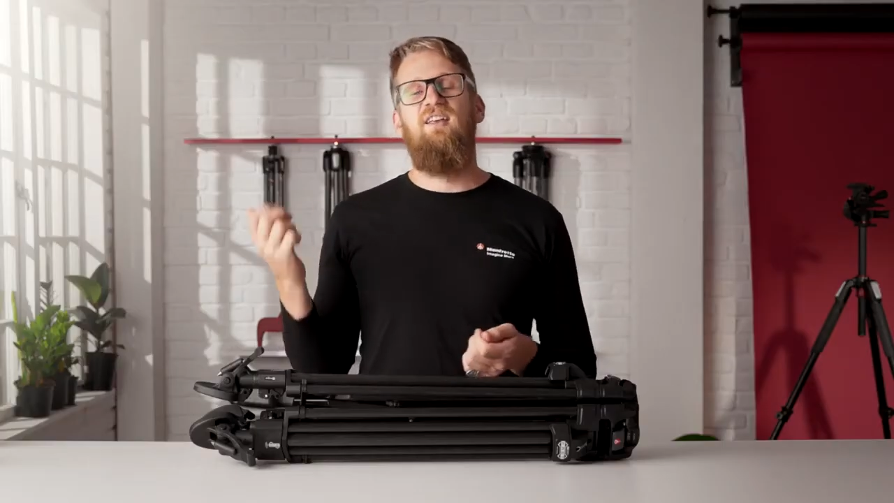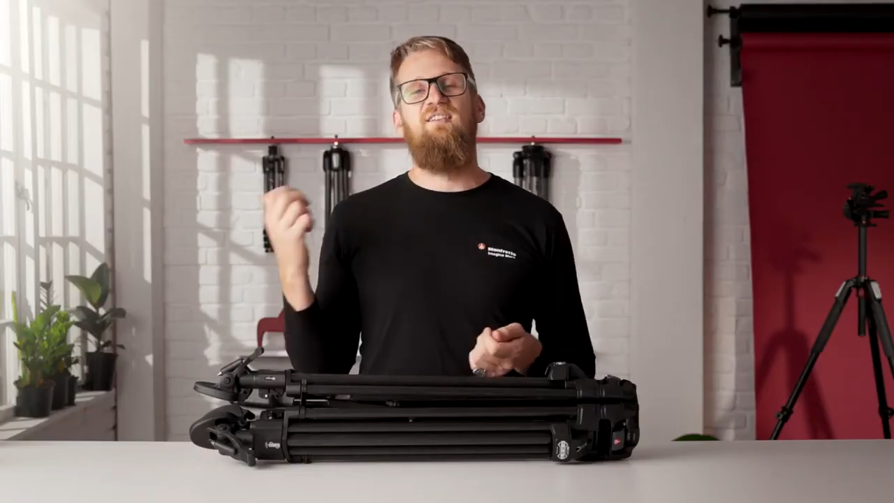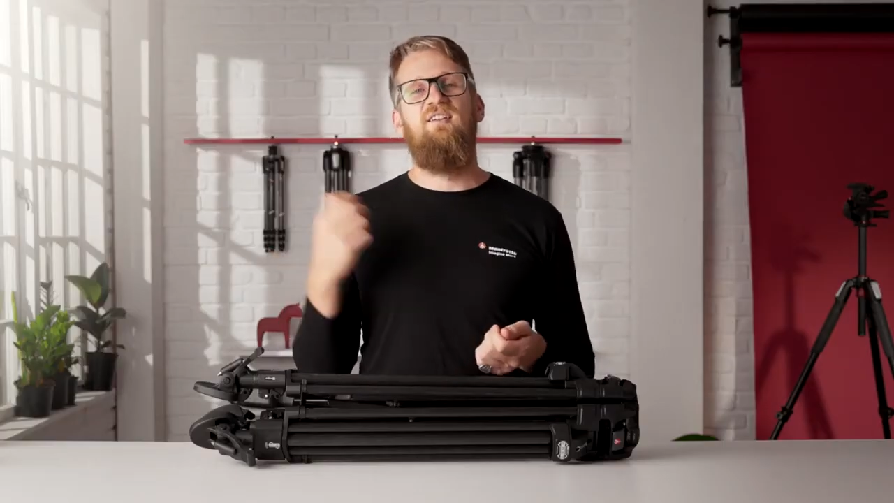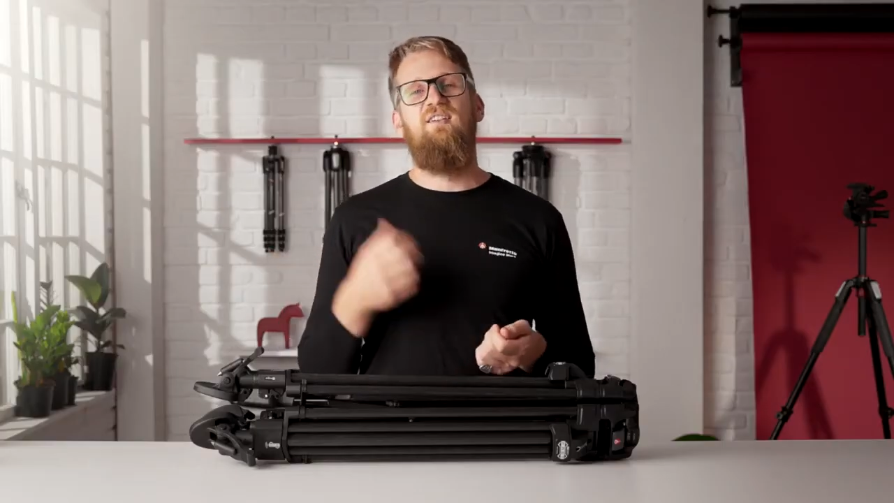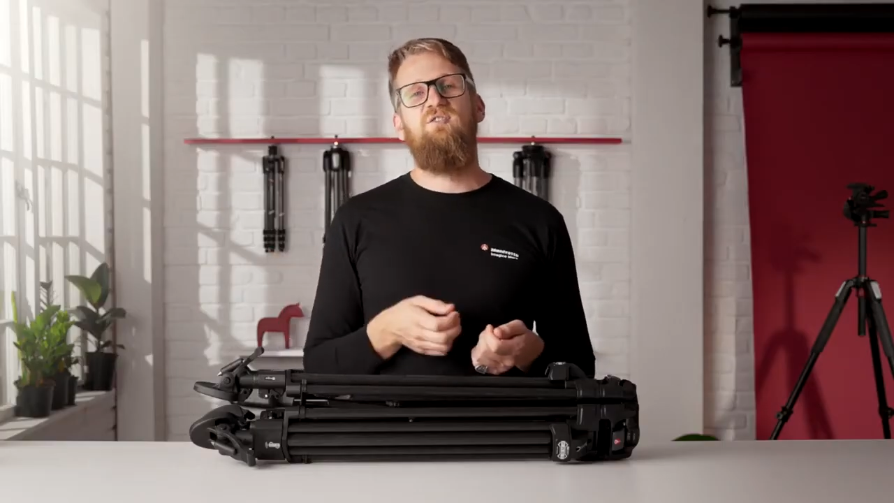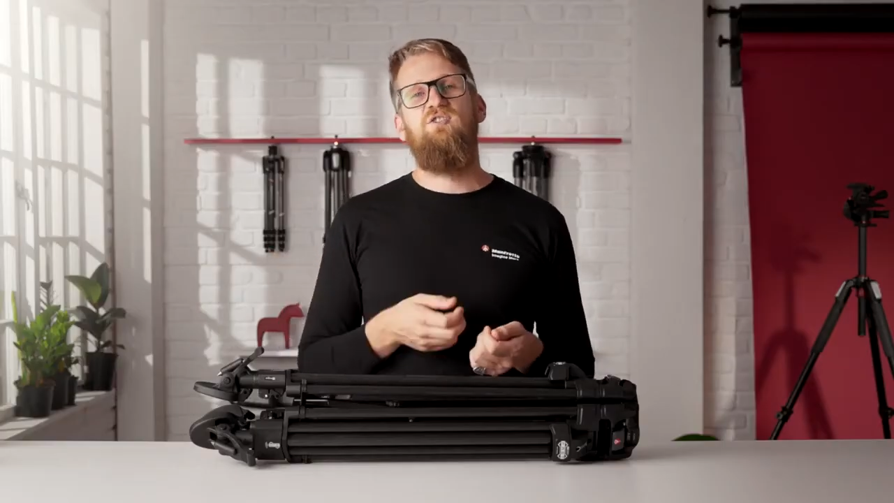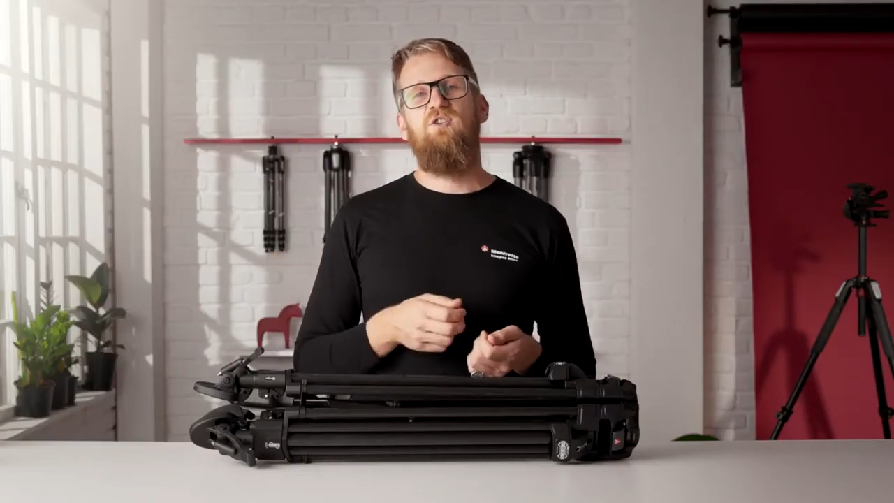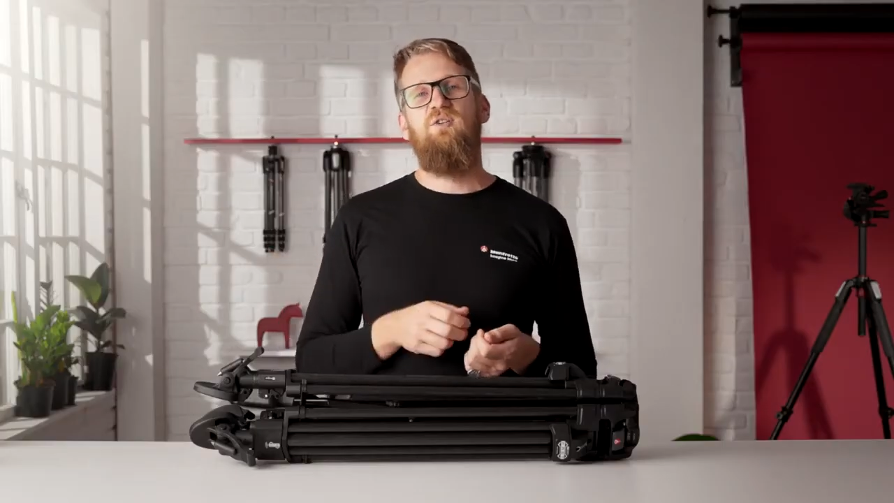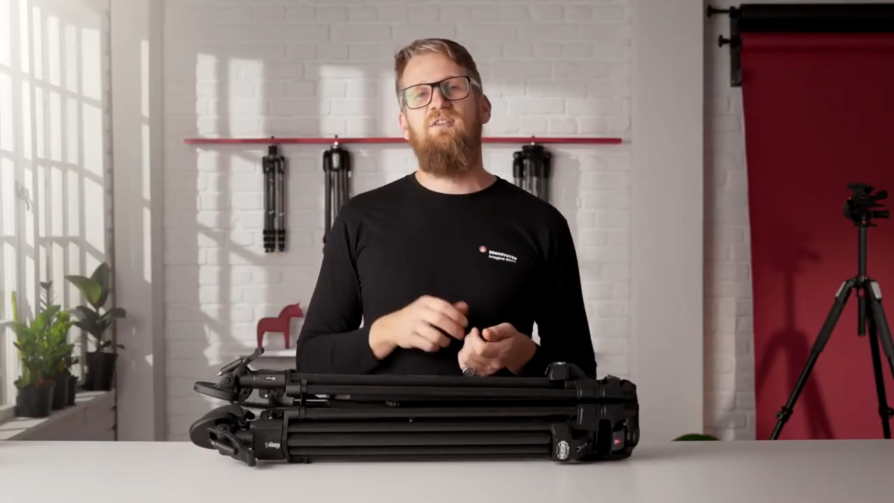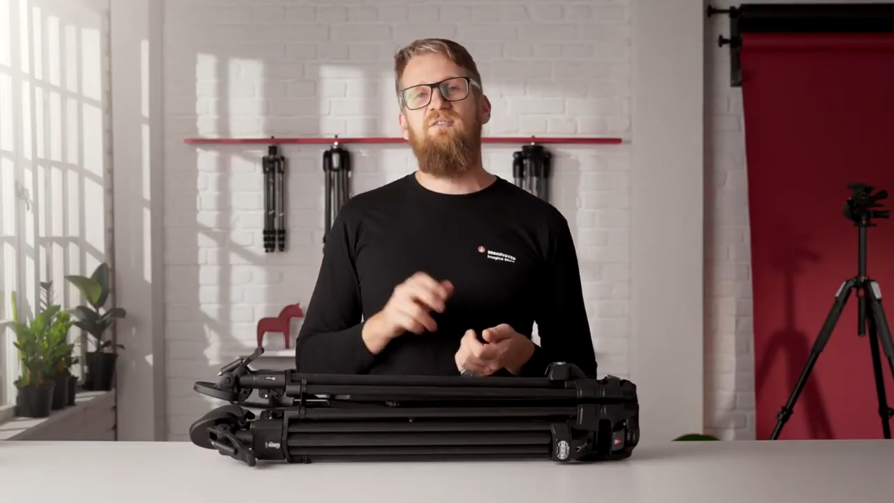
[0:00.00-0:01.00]
is an
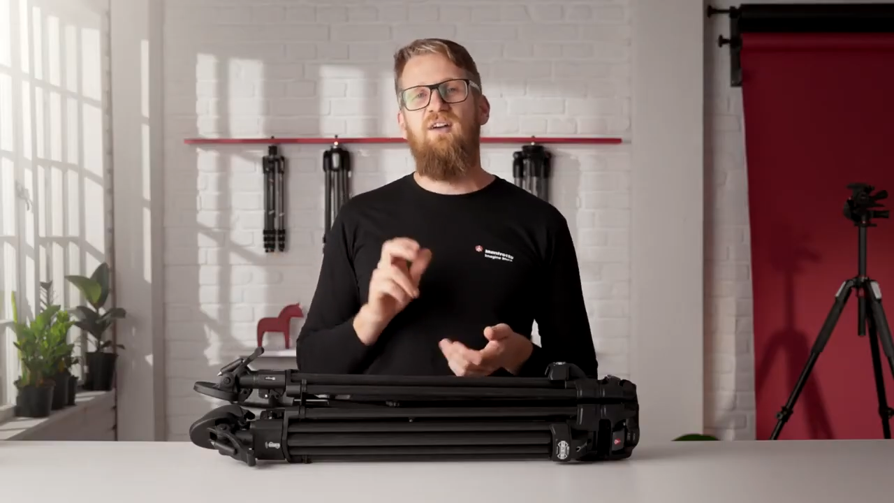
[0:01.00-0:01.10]
intuitive,